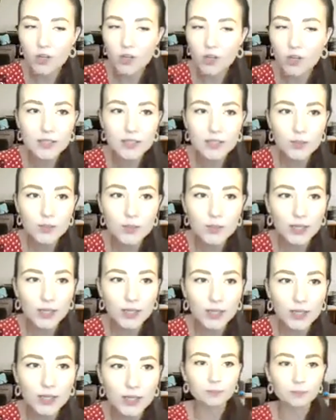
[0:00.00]
So last
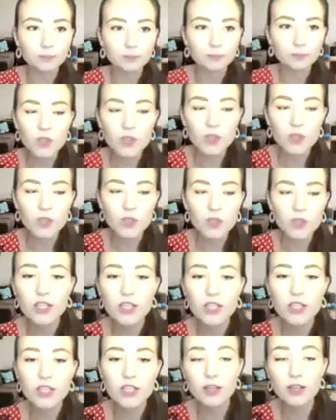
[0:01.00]
week,
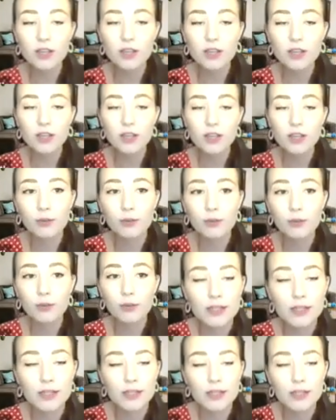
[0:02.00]
we actually covered
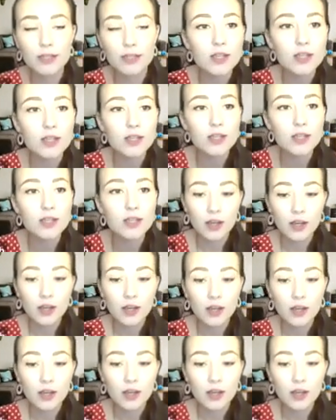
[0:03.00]
what is included